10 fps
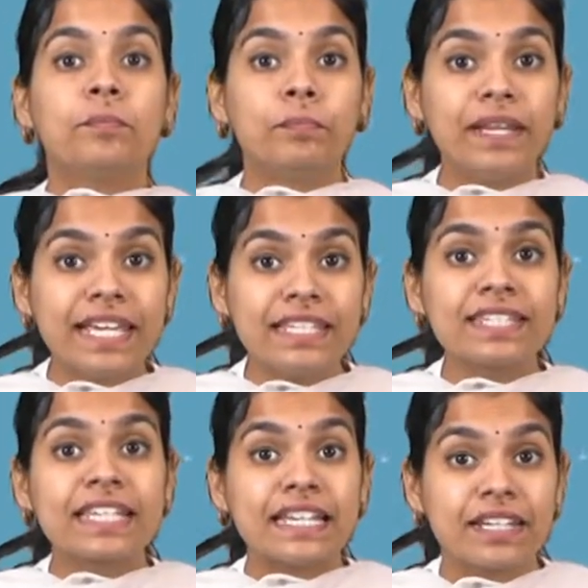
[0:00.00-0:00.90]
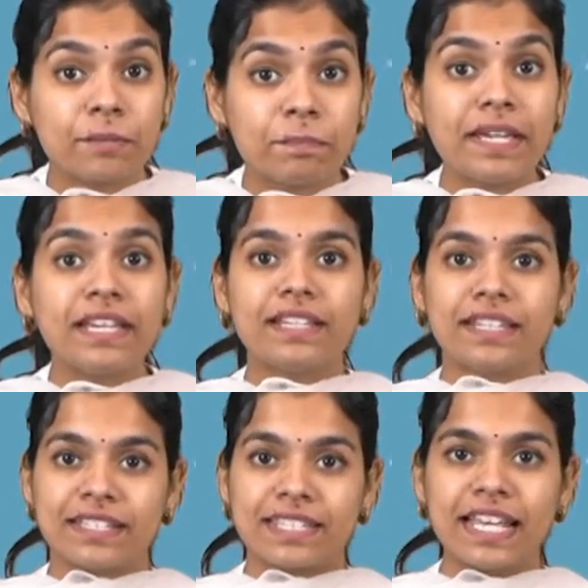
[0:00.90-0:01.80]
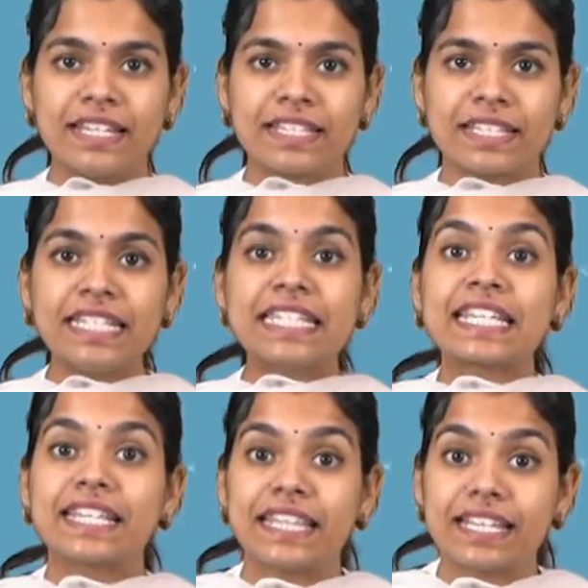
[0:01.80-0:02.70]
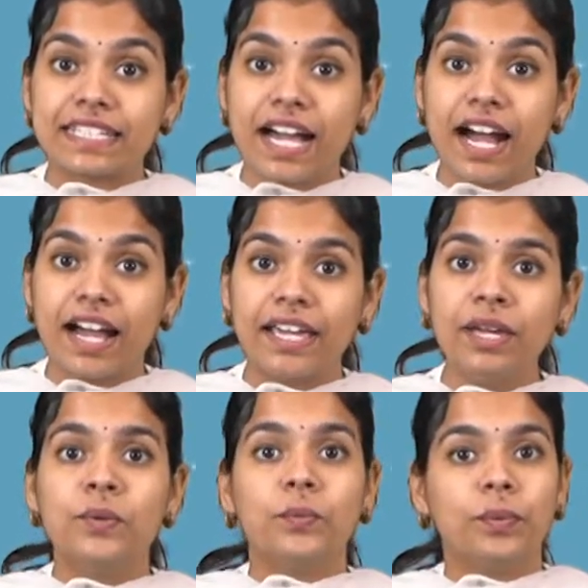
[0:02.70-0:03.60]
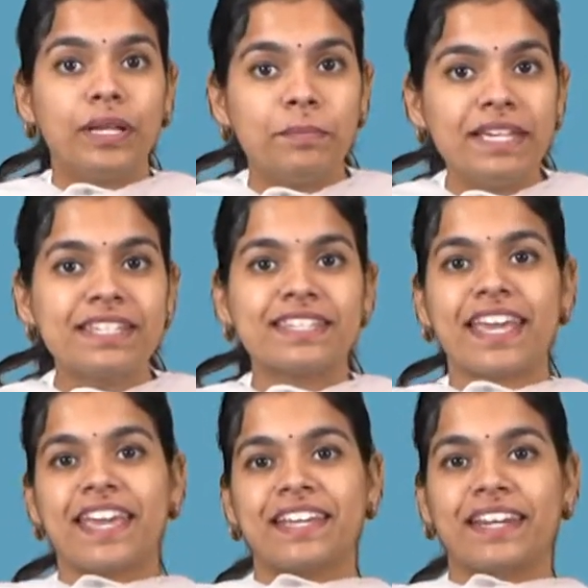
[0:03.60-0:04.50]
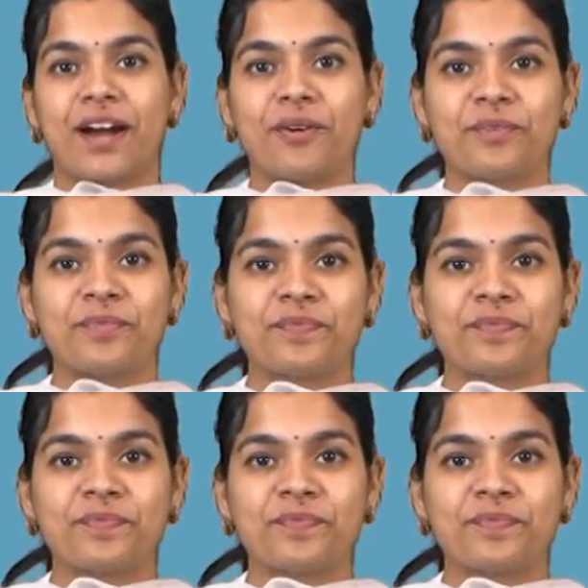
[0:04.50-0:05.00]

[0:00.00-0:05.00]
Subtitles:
Please repeat the sentence that I will be saying now.